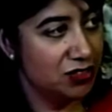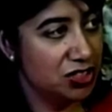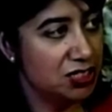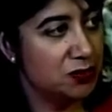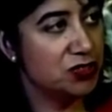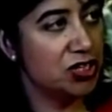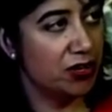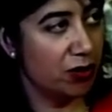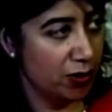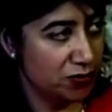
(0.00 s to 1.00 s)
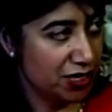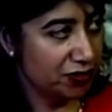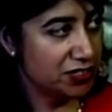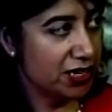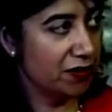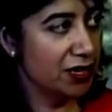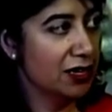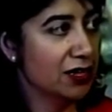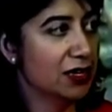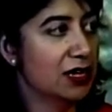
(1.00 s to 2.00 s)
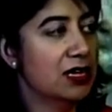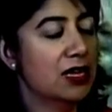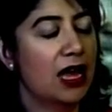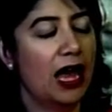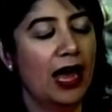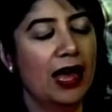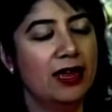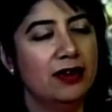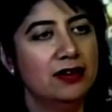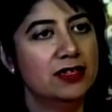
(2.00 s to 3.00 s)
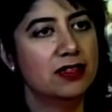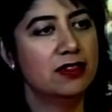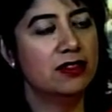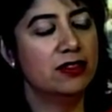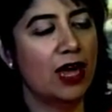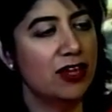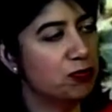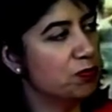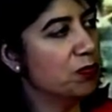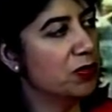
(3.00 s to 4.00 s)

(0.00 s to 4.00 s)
She's well, shadow home secretary. Yeah. And that